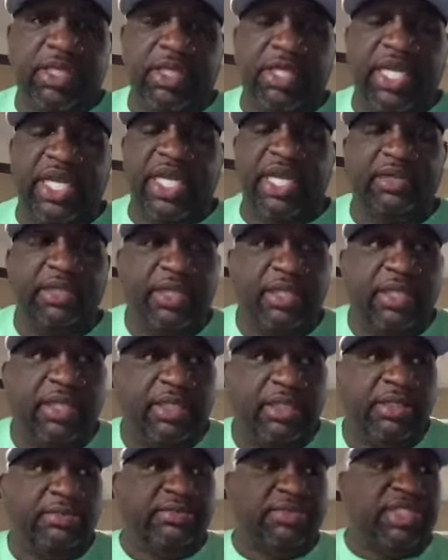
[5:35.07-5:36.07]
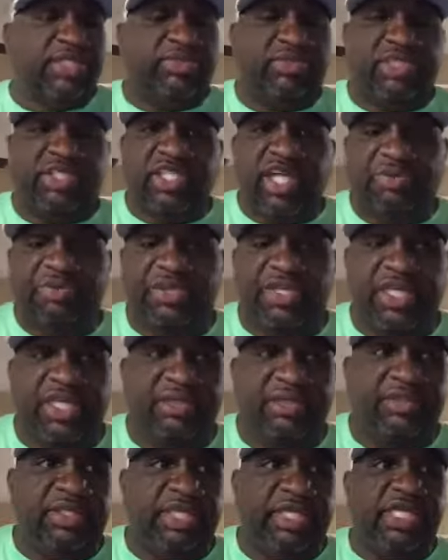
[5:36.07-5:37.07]
And this was something
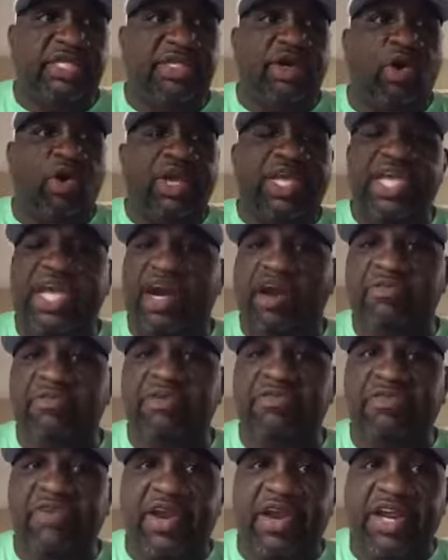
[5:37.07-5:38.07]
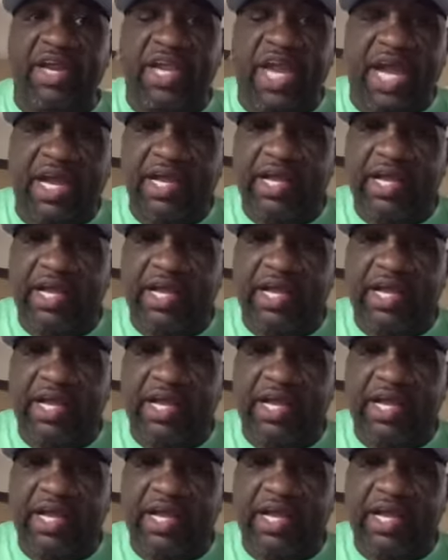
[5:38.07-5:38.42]
that he held me very